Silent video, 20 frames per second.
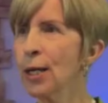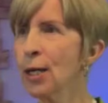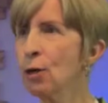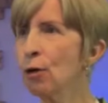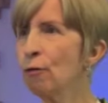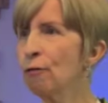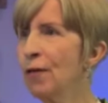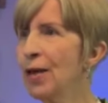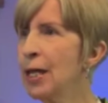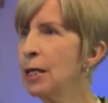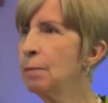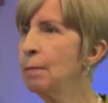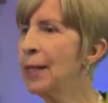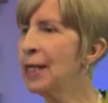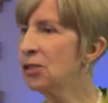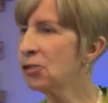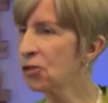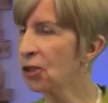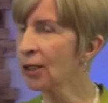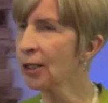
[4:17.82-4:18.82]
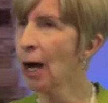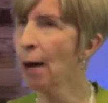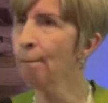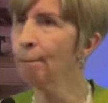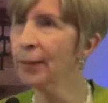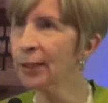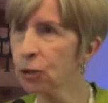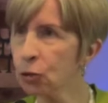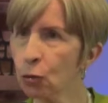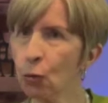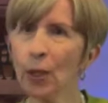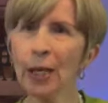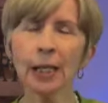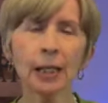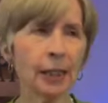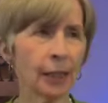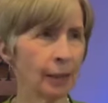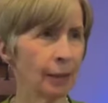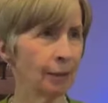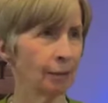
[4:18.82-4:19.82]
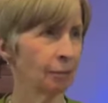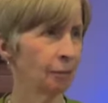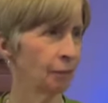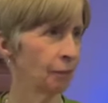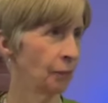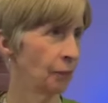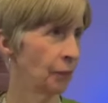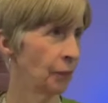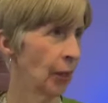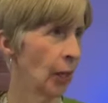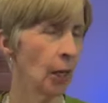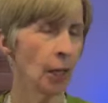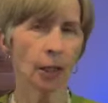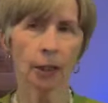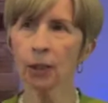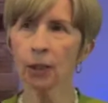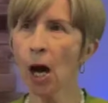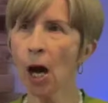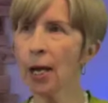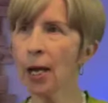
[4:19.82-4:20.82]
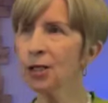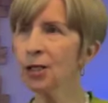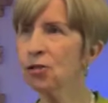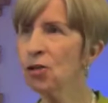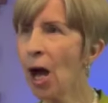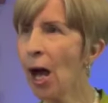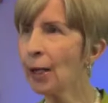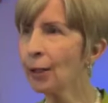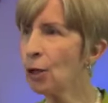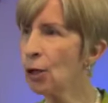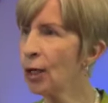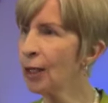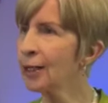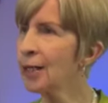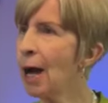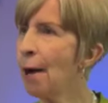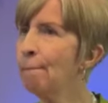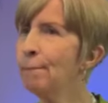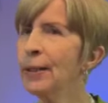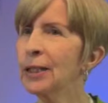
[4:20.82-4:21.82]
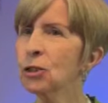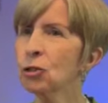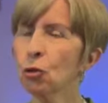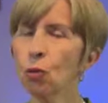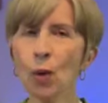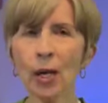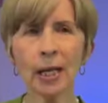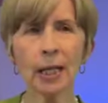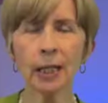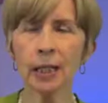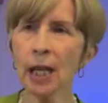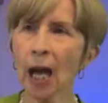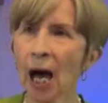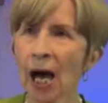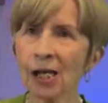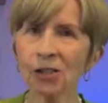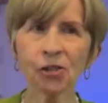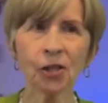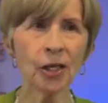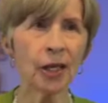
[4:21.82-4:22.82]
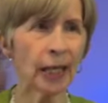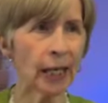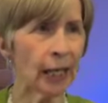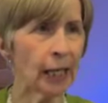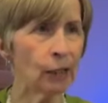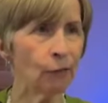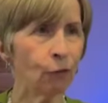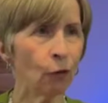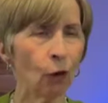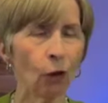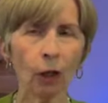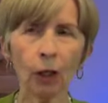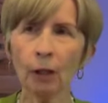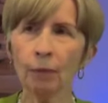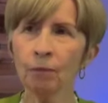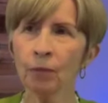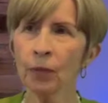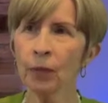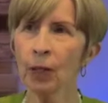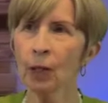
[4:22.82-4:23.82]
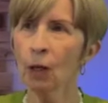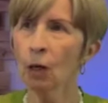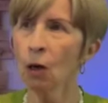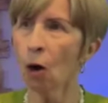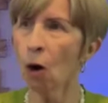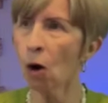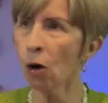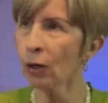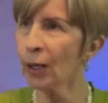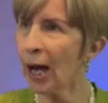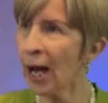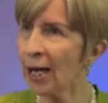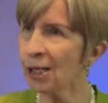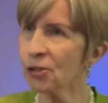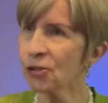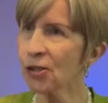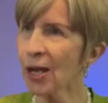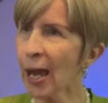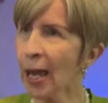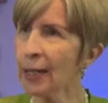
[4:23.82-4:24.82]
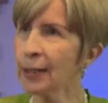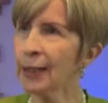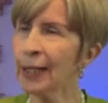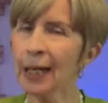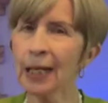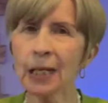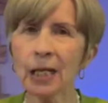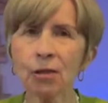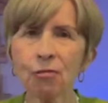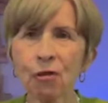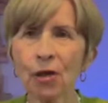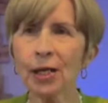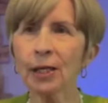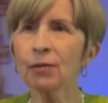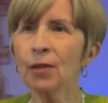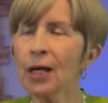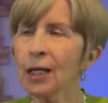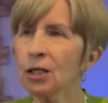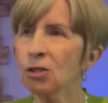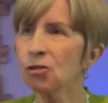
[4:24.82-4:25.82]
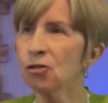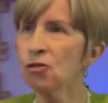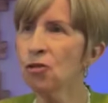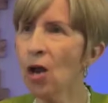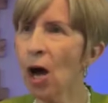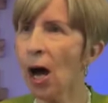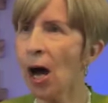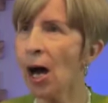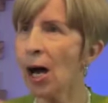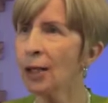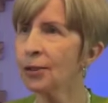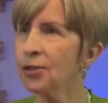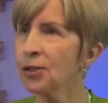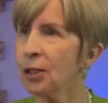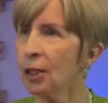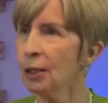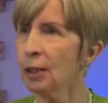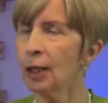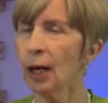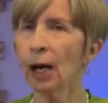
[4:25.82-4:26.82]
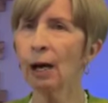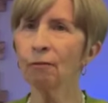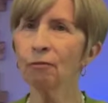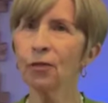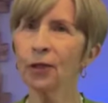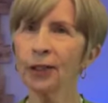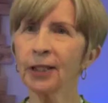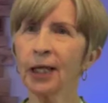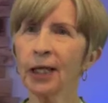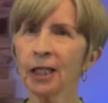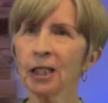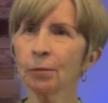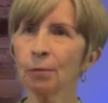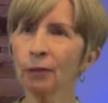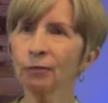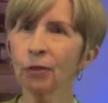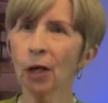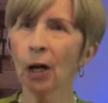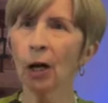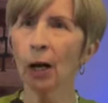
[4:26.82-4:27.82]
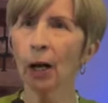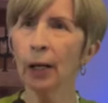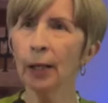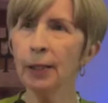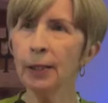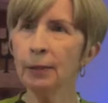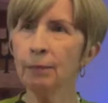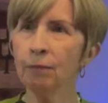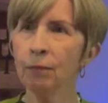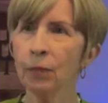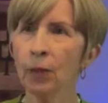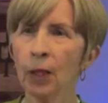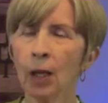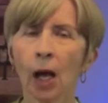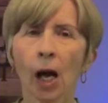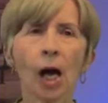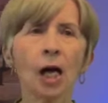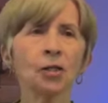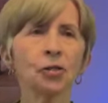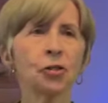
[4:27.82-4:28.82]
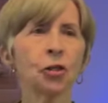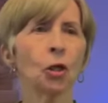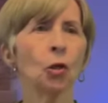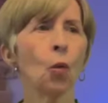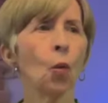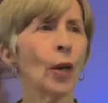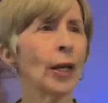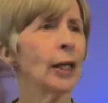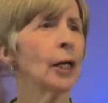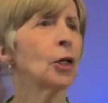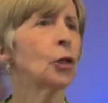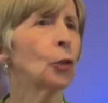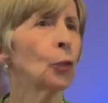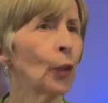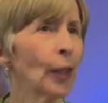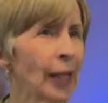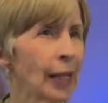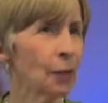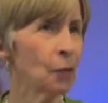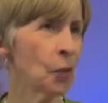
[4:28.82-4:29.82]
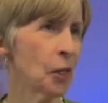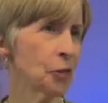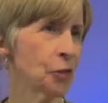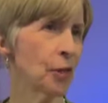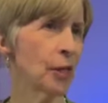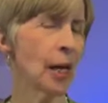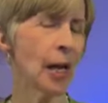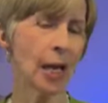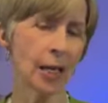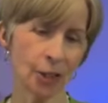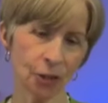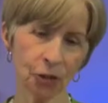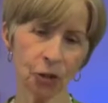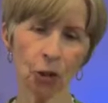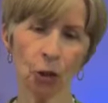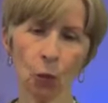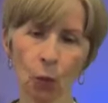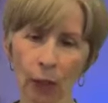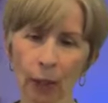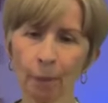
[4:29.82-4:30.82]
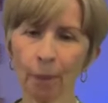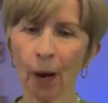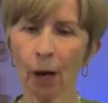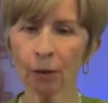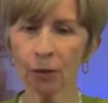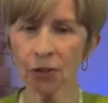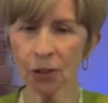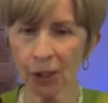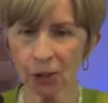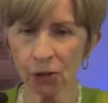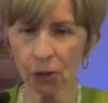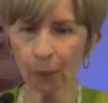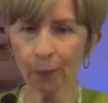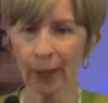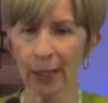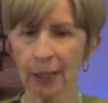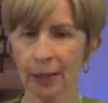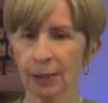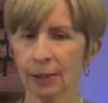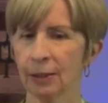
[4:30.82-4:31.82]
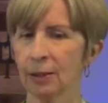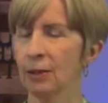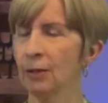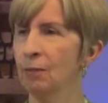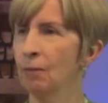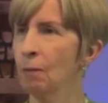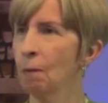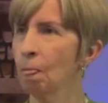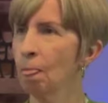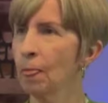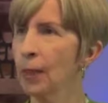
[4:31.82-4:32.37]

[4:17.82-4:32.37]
To intervene means to come between. God is not going to come between us and evil, or us and anything that is not of the kingdom of God, until we agree with it and until we participate.